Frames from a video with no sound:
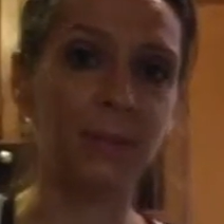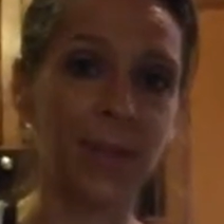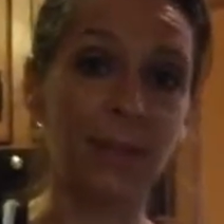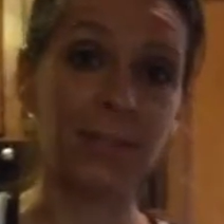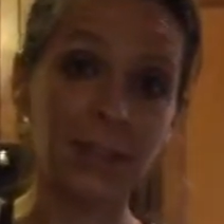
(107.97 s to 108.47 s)
we
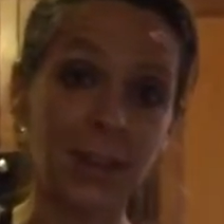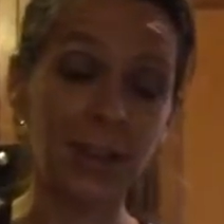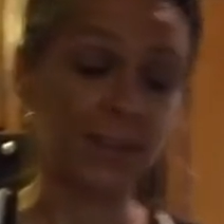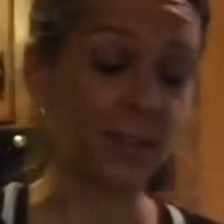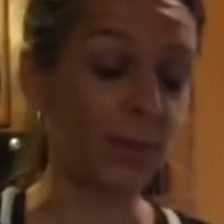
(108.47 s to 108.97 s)
have a
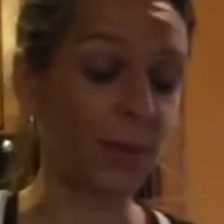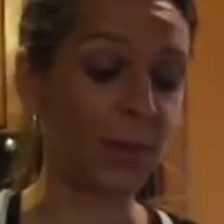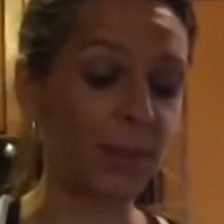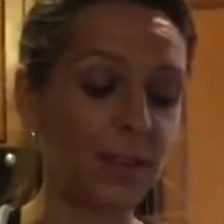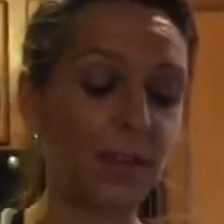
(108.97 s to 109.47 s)
sauce to go
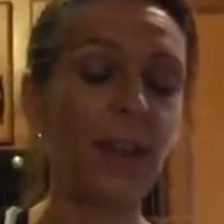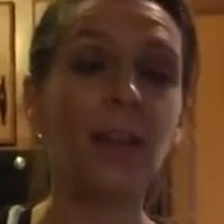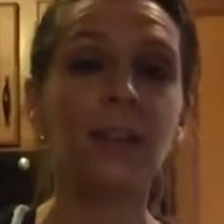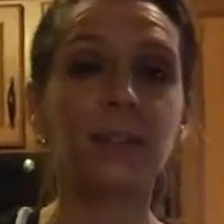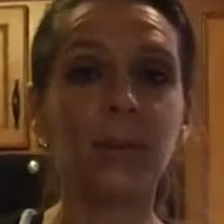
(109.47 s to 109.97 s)
with it.
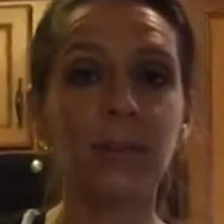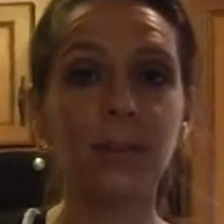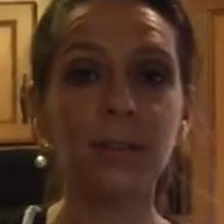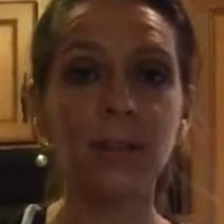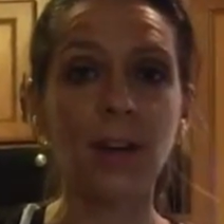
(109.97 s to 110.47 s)
So in
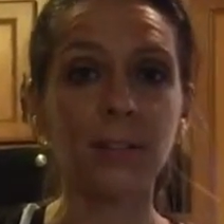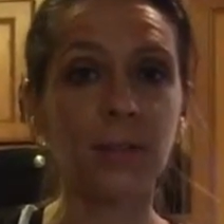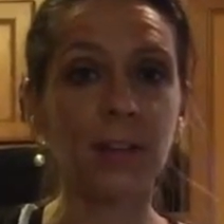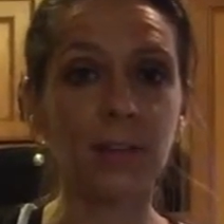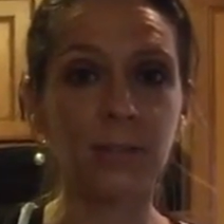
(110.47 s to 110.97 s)
our sauce, we're
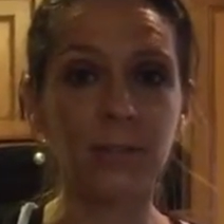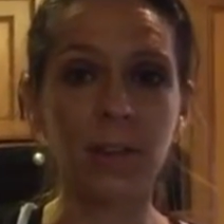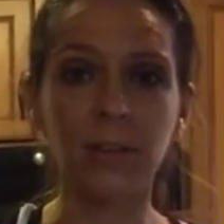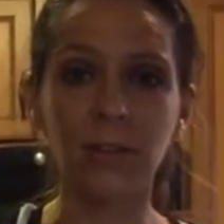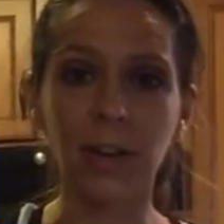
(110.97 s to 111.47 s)
going to use
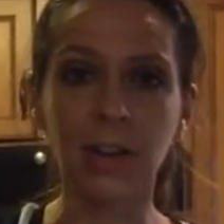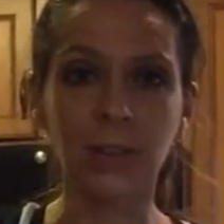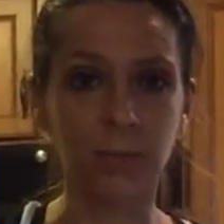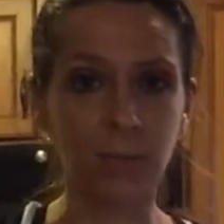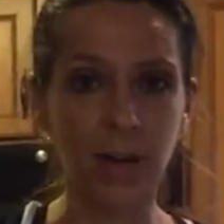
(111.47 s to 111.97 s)
Dr.
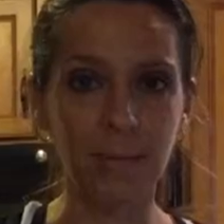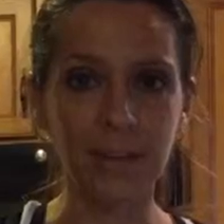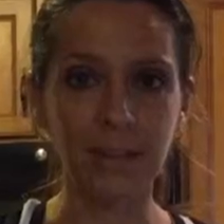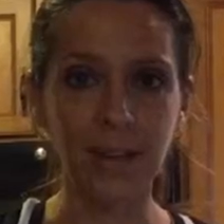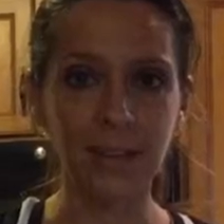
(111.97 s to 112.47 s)
Greger's
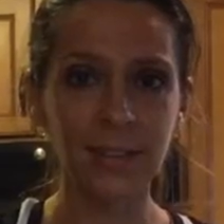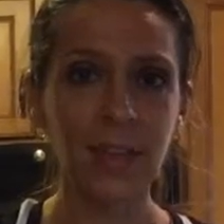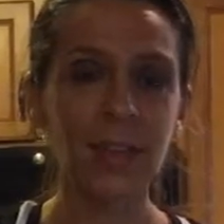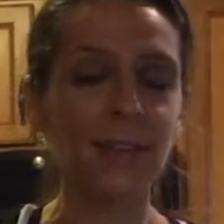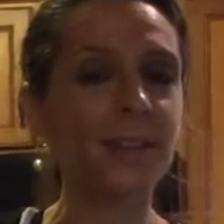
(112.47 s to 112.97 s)
umami sauce.
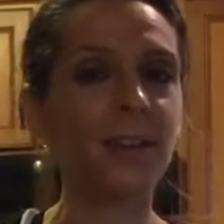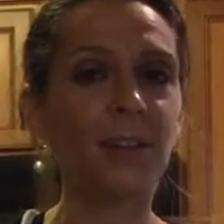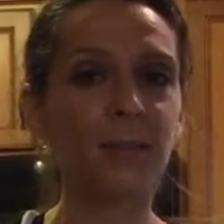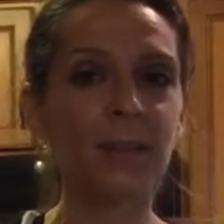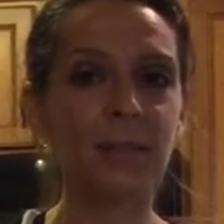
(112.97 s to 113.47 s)
It's
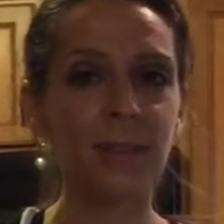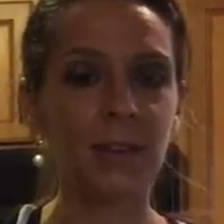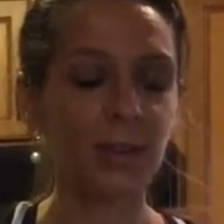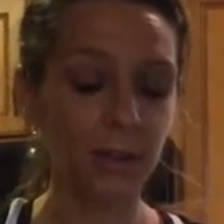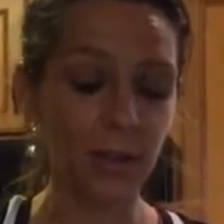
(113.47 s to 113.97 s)
another recipe
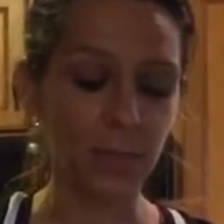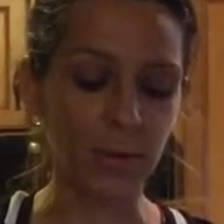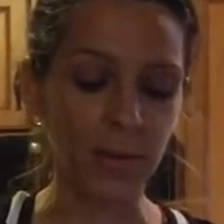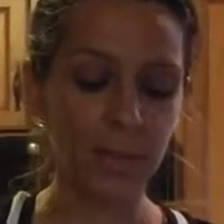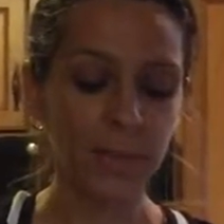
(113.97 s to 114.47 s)
in the
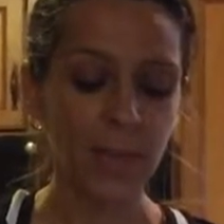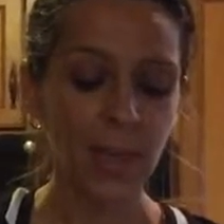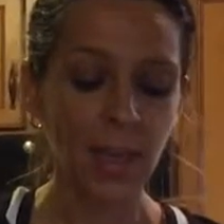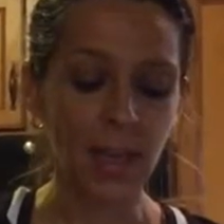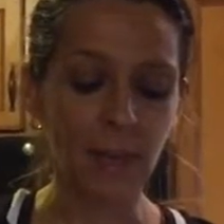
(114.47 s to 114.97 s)
cookbook.
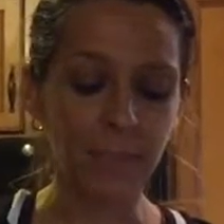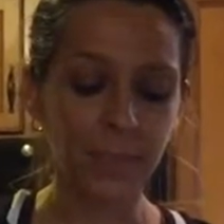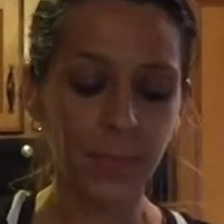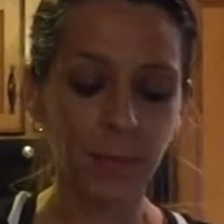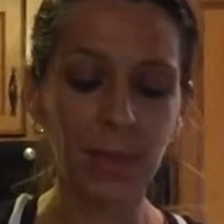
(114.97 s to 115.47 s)

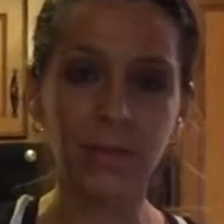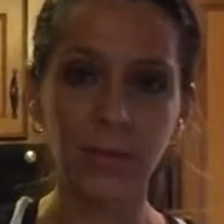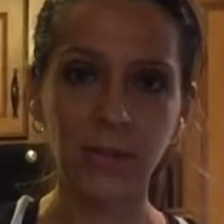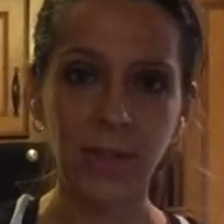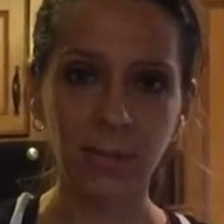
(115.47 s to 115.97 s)
We have
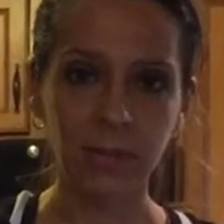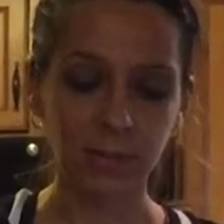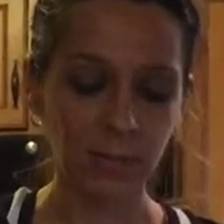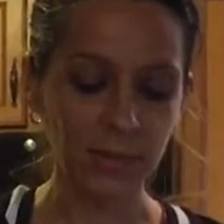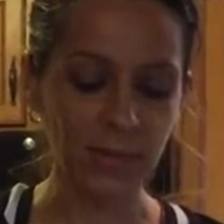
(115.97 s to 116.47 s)
2
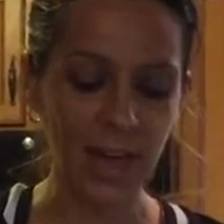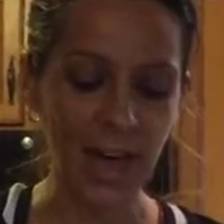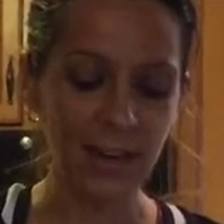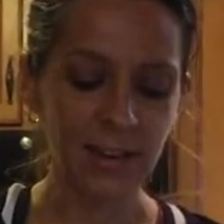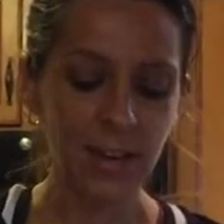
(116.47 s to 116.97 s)
tablespoons of
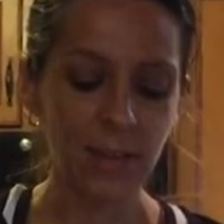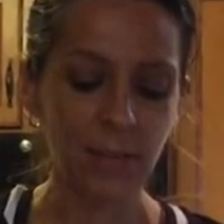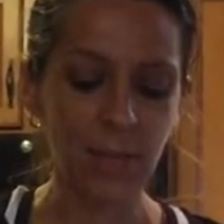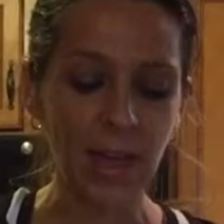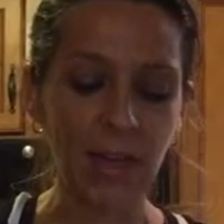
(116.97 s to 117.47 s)
that.
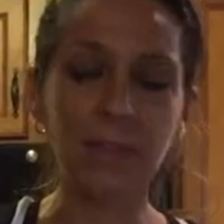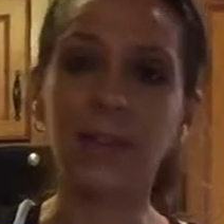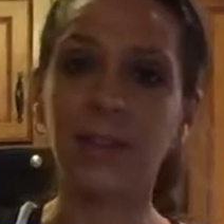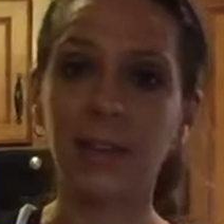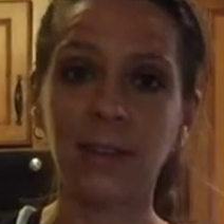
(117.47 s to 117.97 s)
We have
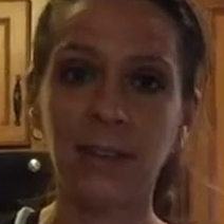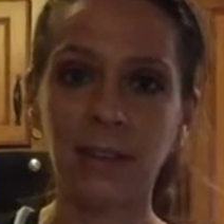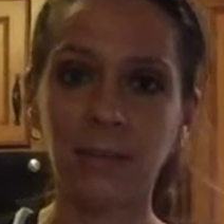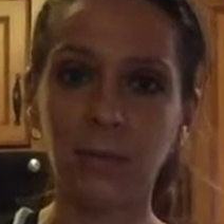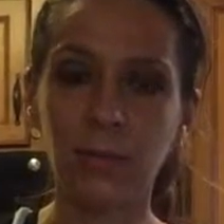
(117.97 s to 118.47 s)
a
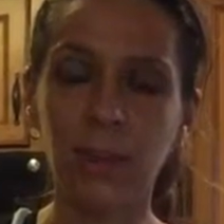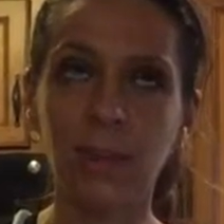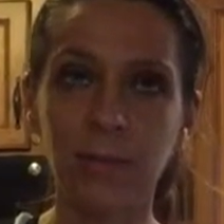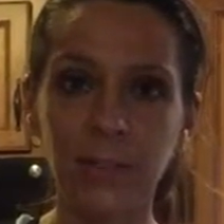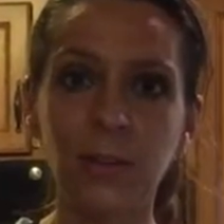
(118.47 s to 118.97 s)
teaspoon
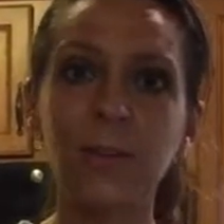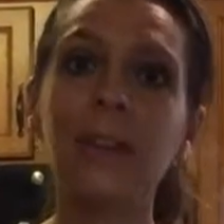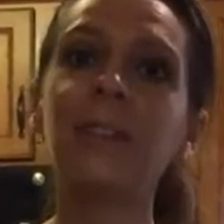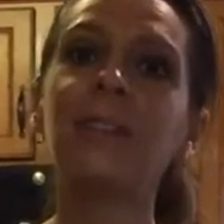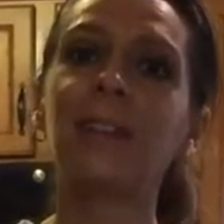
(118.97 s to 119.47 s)
of miso
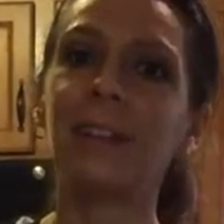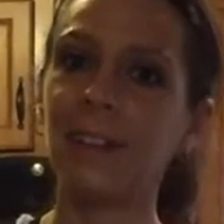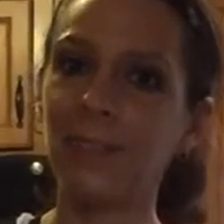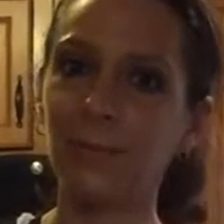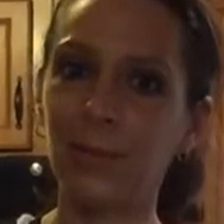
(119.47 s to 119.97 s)
paste, a
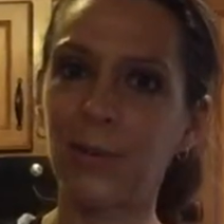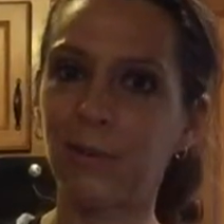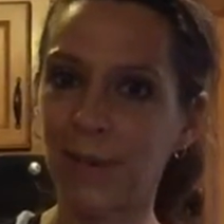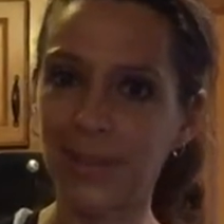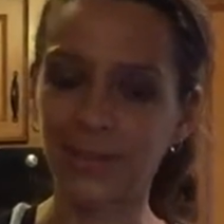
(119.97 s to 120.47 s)
teaspoon
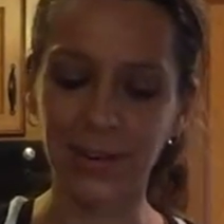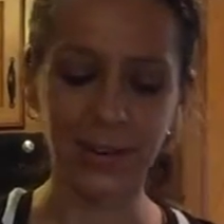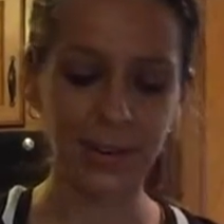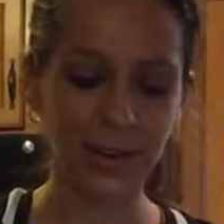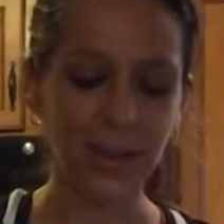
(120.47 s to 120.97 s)
of rice
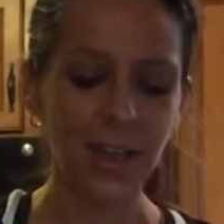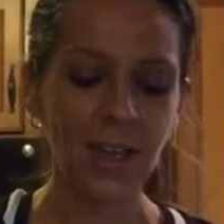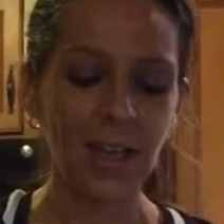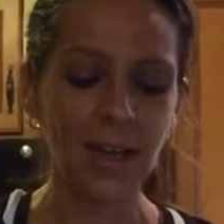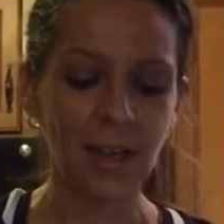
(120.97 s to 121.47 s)
vinegar,
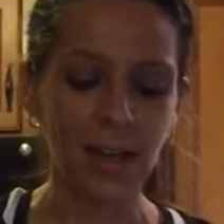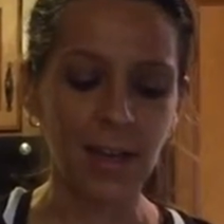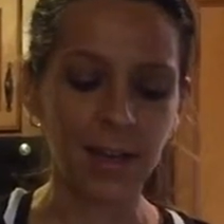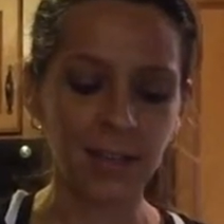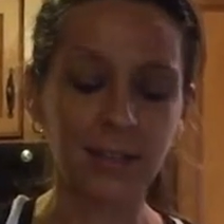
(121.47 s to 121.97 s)

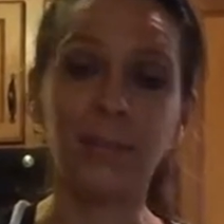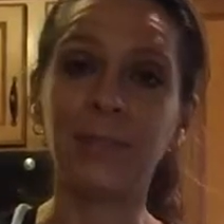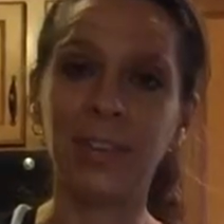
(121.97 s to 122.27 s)
and some